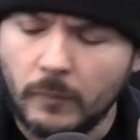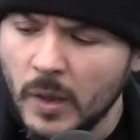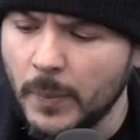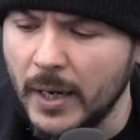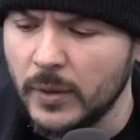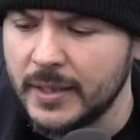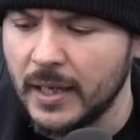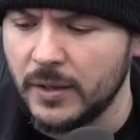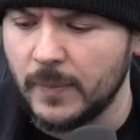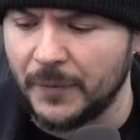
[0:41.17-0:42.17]
But I want to
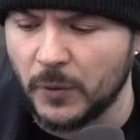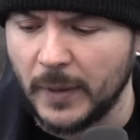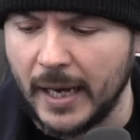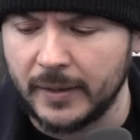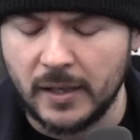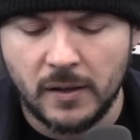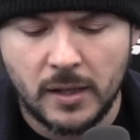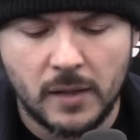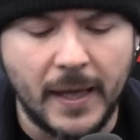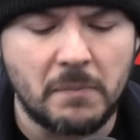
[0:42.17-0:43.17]
tell you about the reality
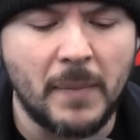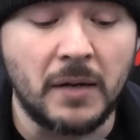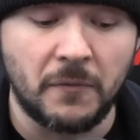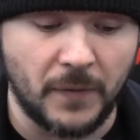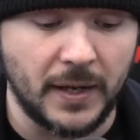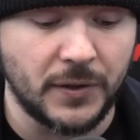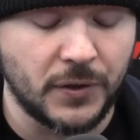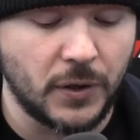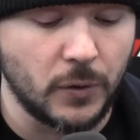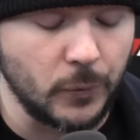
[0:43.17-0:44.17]
that men face
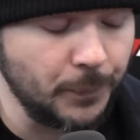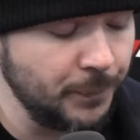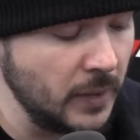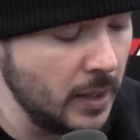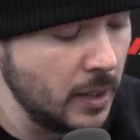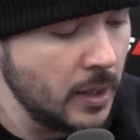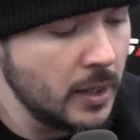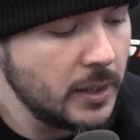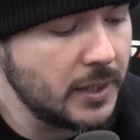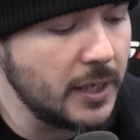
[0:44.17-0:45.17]
too.
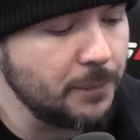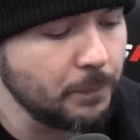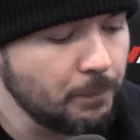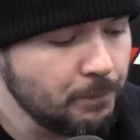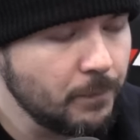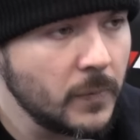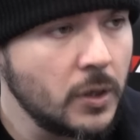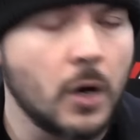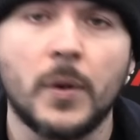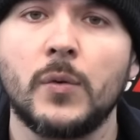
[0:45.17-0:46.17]
See,
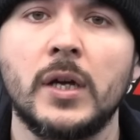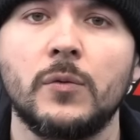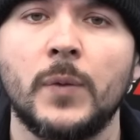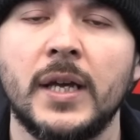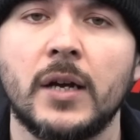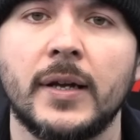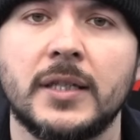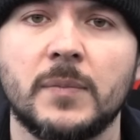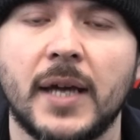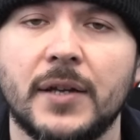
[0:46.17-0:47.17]
you know, we, we, we here at
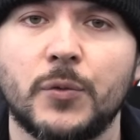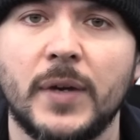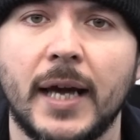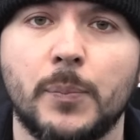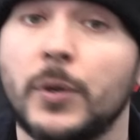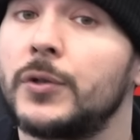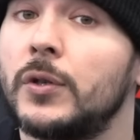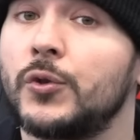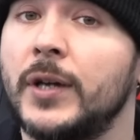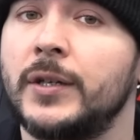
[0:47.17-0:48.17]
Timcast, we got a
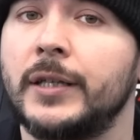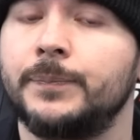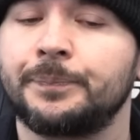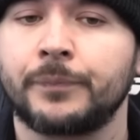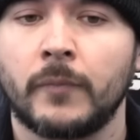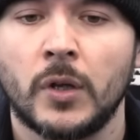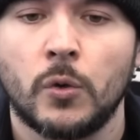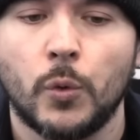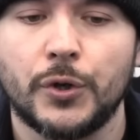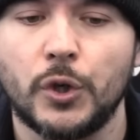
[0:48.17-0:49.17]
personal trainer now.
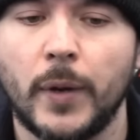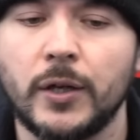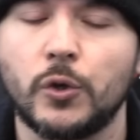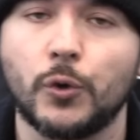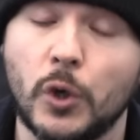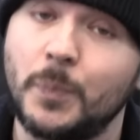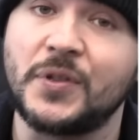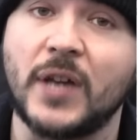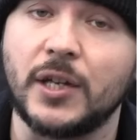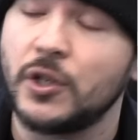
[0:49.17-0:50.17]
We're doing group
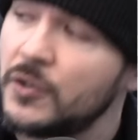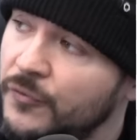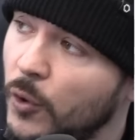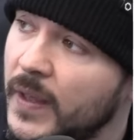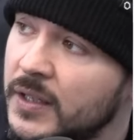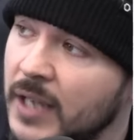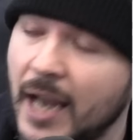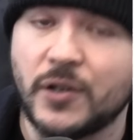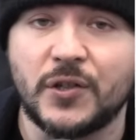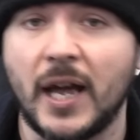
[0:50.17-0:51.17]
sessions for the
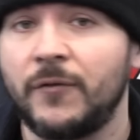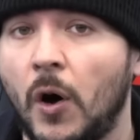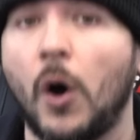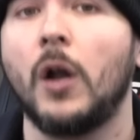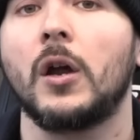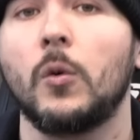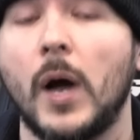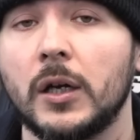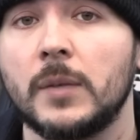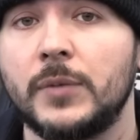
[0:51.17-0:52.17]
entire staff. All are
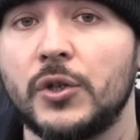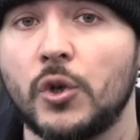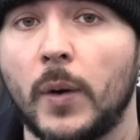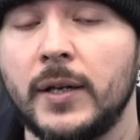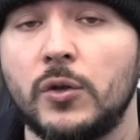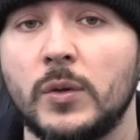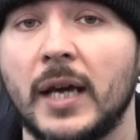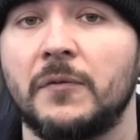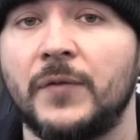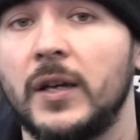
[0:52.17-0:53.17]
welcome to join to
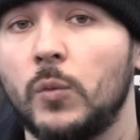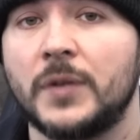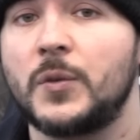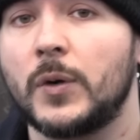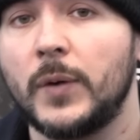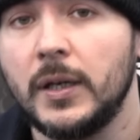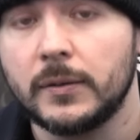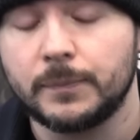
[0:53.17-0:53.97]
get fit once per week.